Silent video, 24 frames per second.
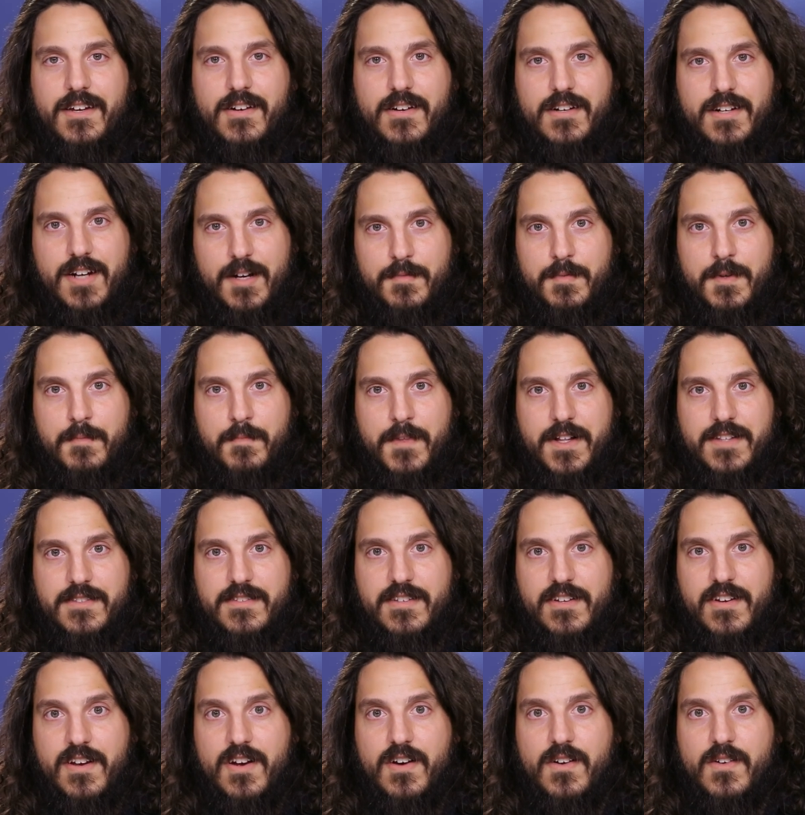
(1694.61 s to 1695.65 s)
here a couple
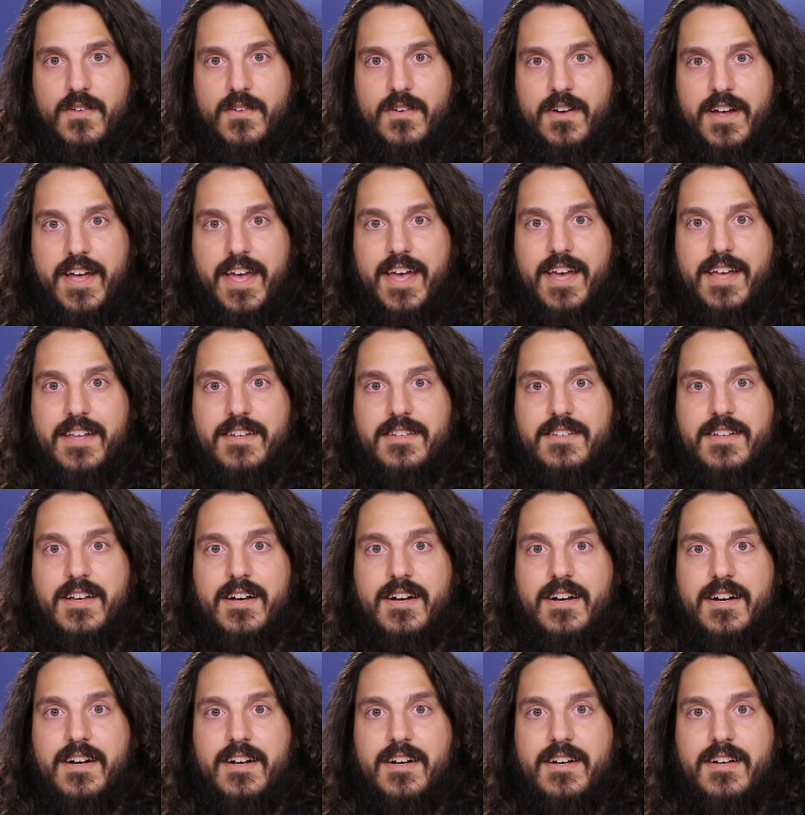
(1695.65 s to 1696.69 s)
months ago, and
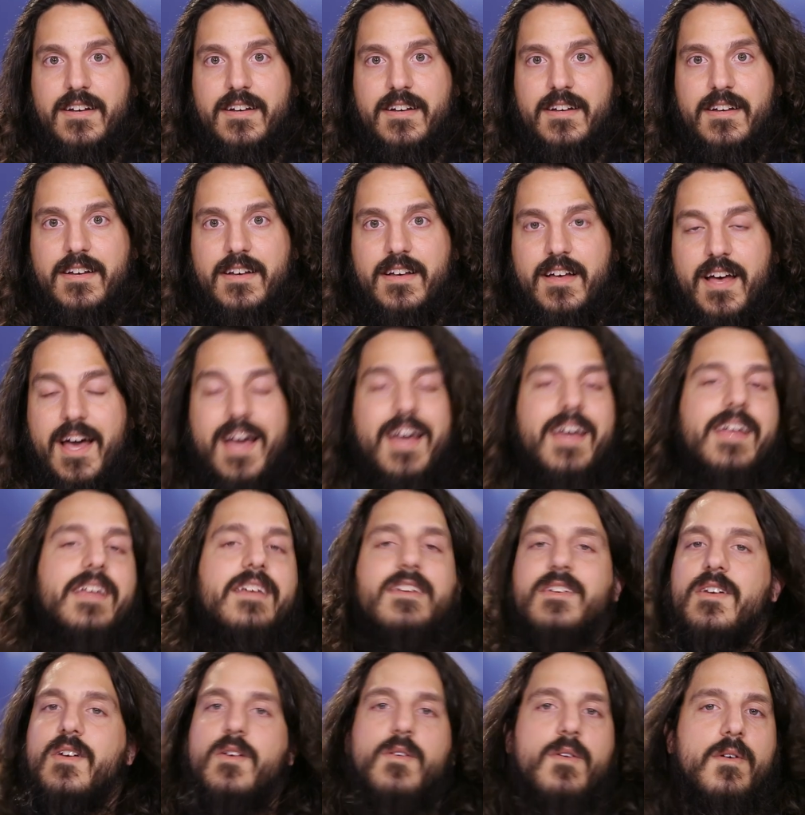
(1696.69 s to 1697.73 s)
uh, I
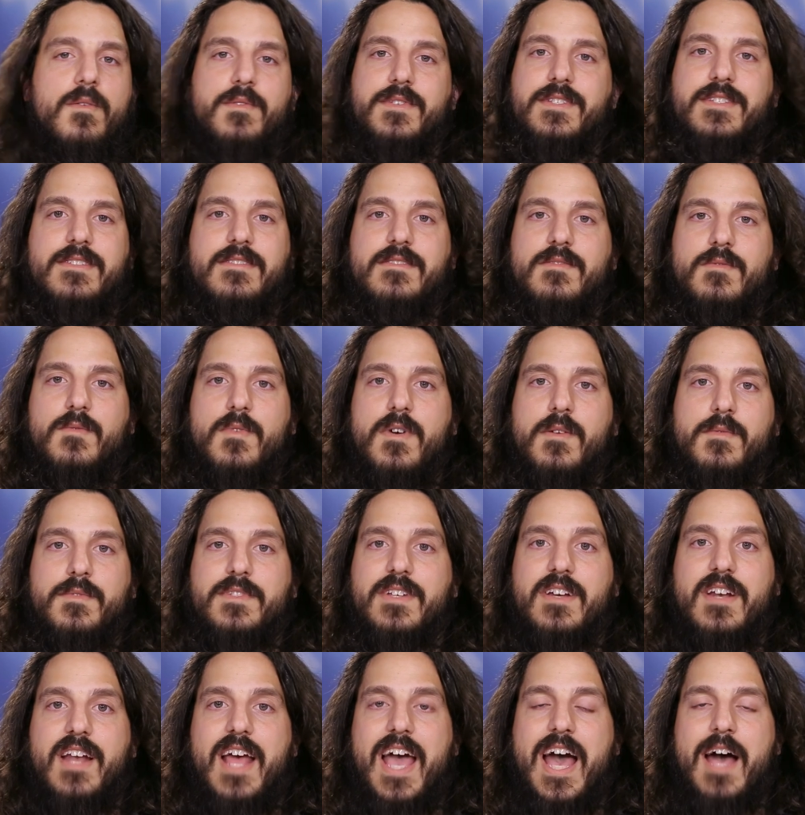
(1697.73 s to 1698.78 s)
didn't know what was what was
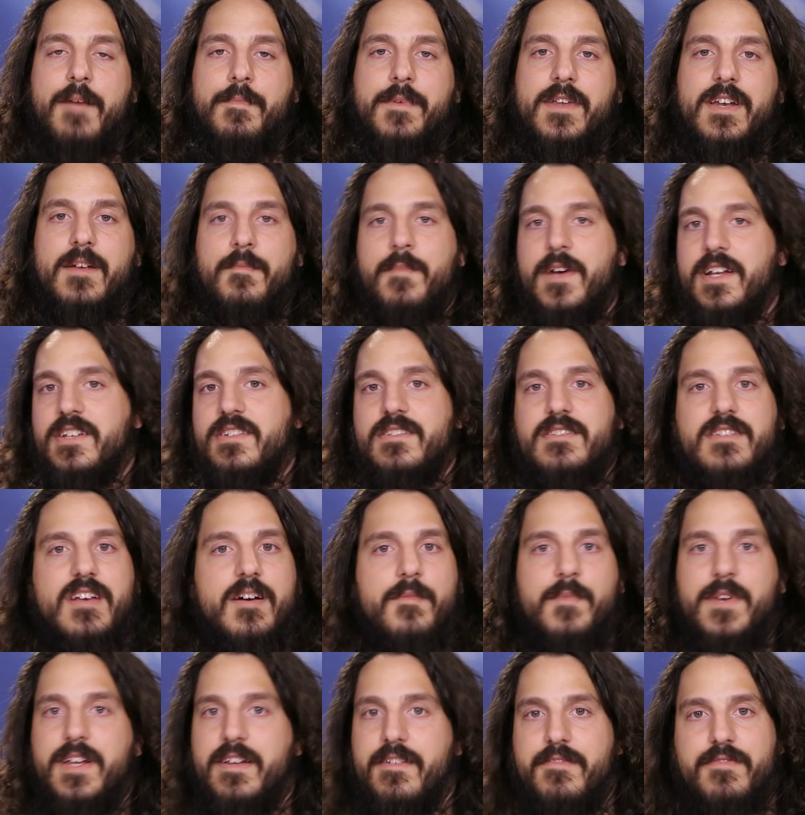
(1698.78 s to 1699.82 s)
going to happen. Am I just
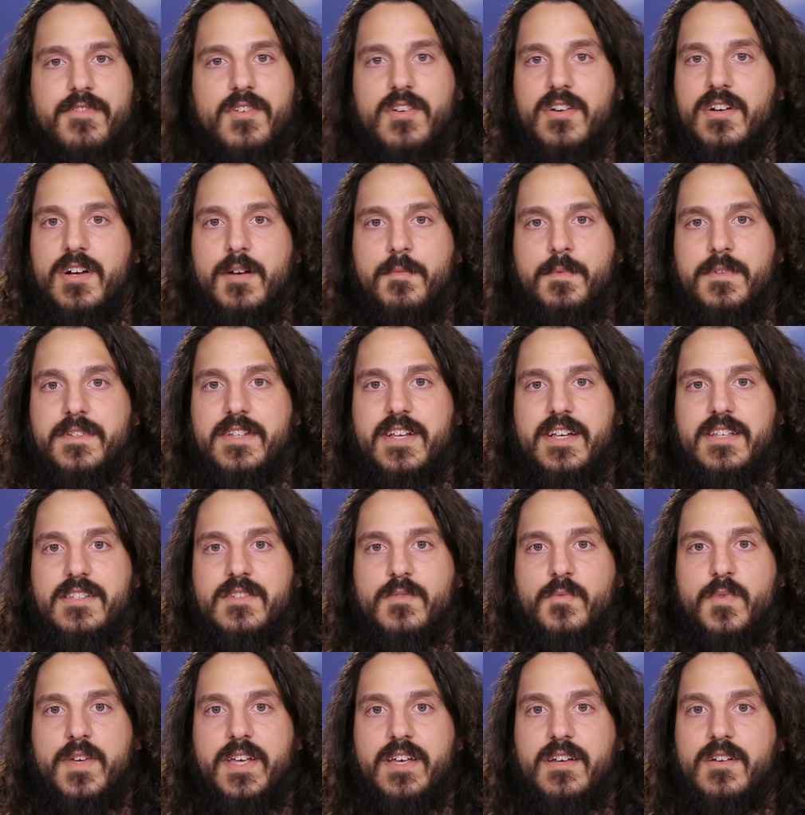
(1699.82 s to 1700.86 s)
coming in for a couple days a
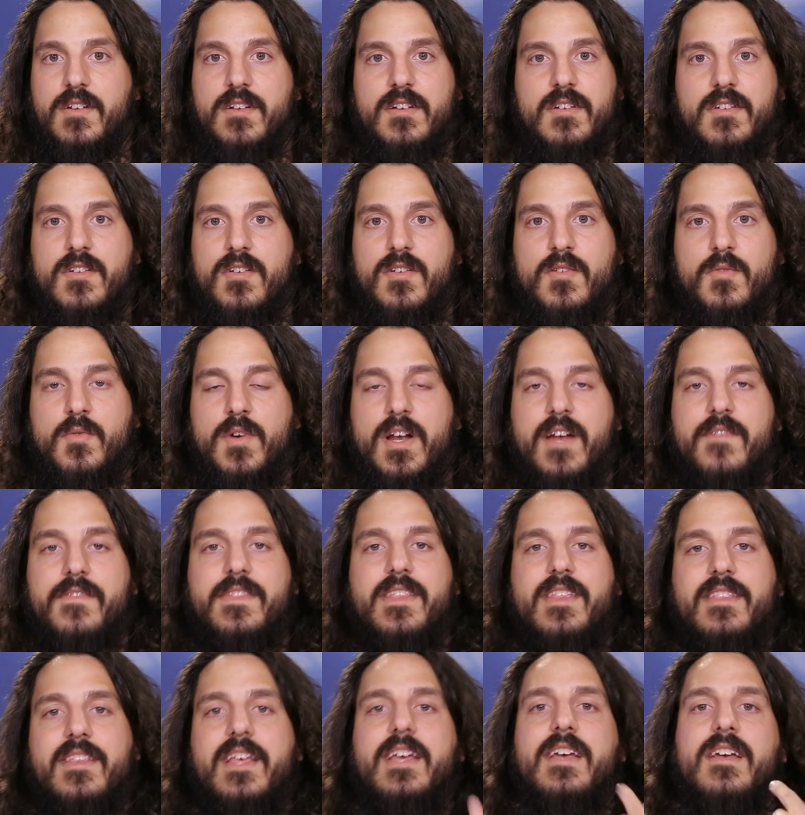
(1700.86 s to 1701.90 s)
week or, or whatever?
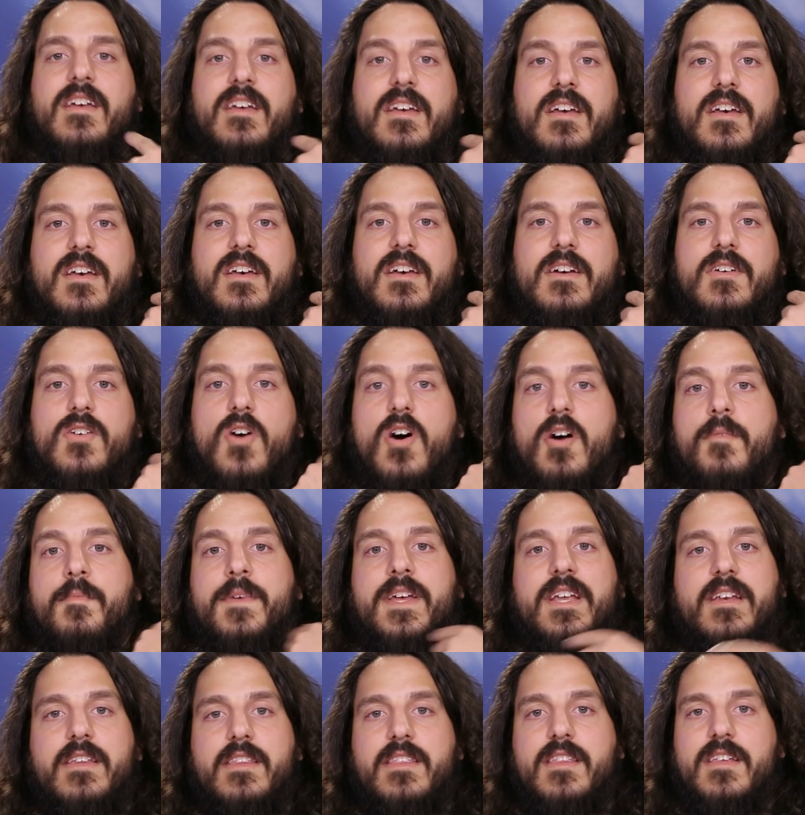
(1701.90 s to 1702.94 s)
Then they called
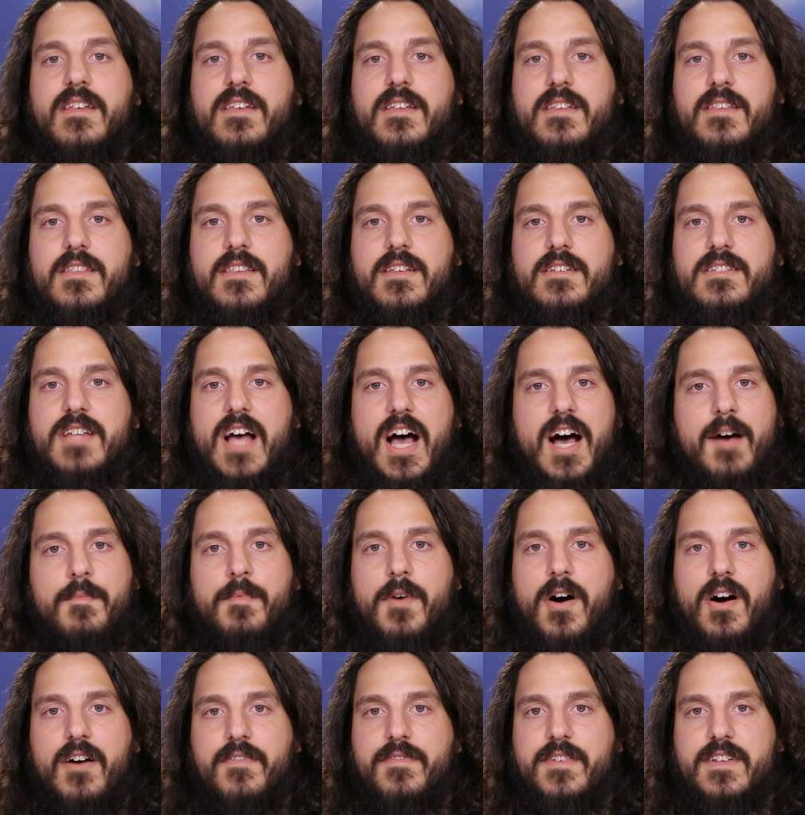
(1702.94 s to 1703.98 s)
me into the, the top
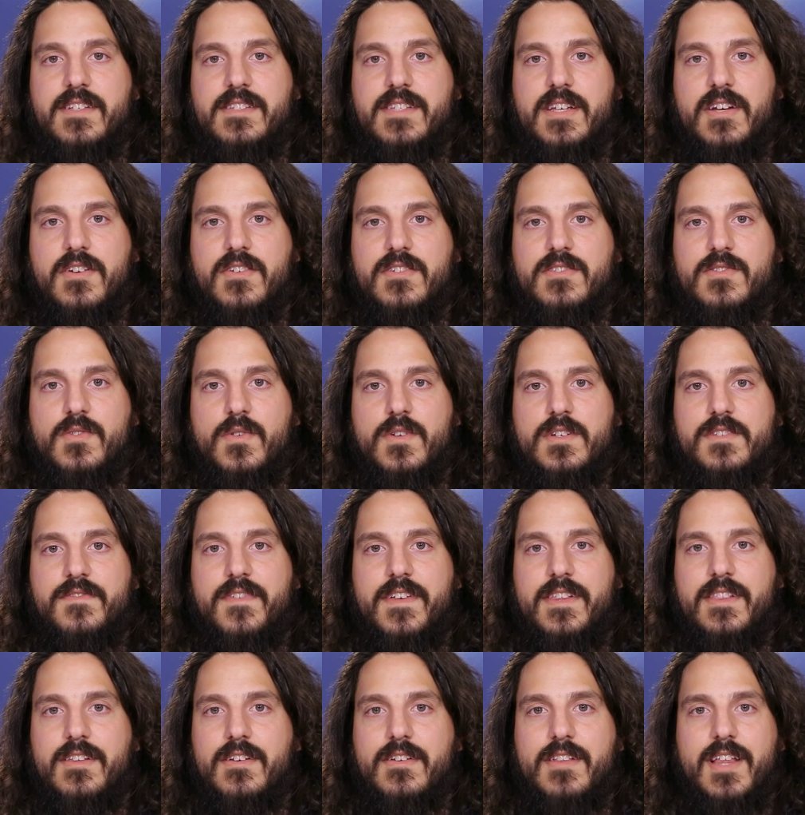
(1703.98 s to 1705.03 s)
office here at SourceFed,
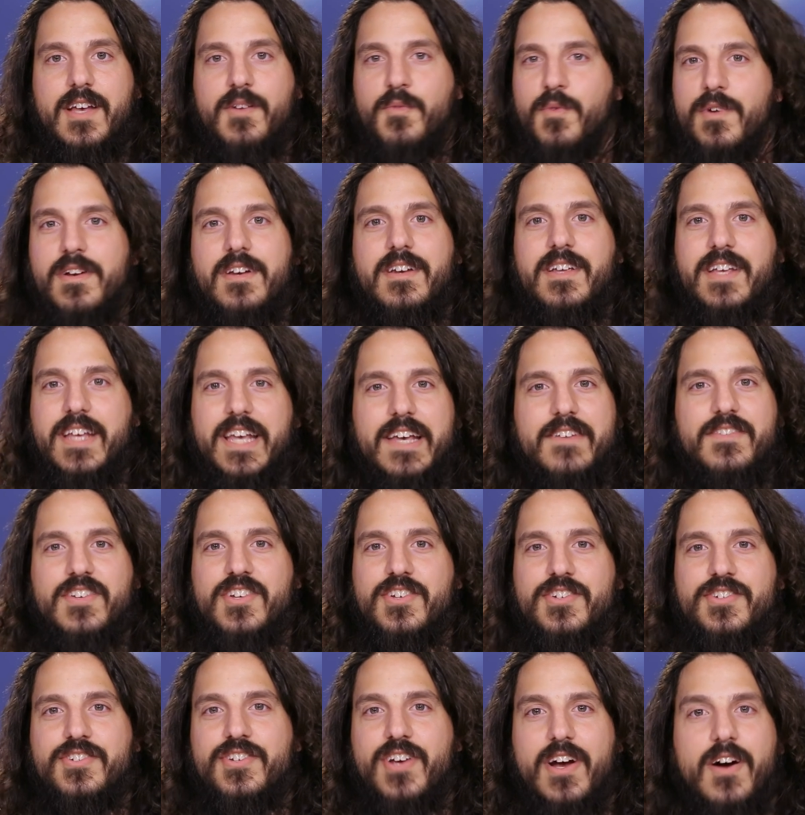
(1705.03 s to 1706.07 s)
and they're like, we're going to give you
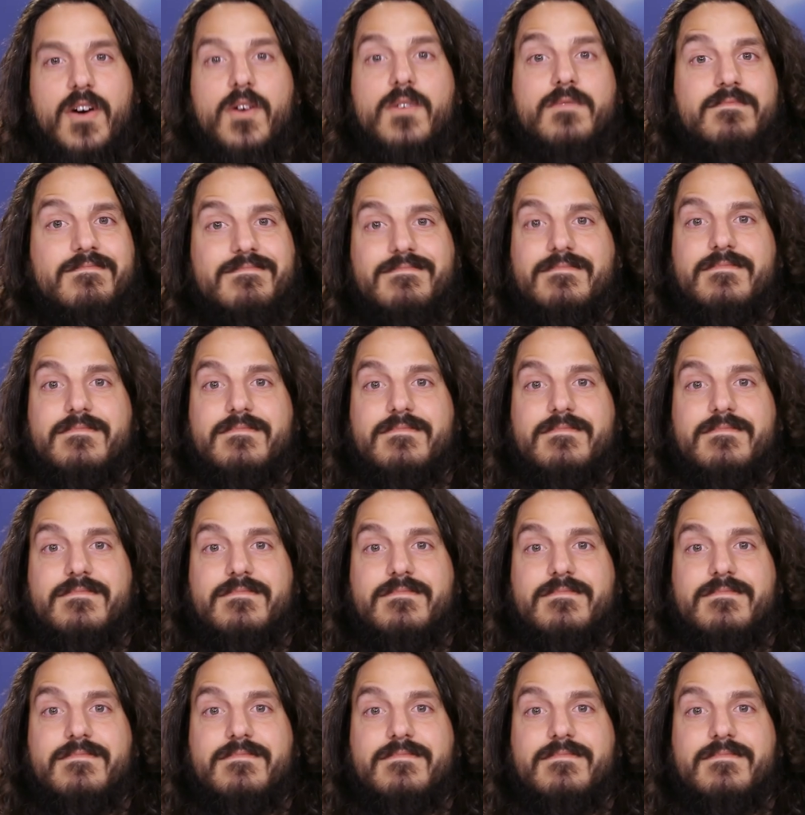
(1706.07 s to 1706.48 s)
a show.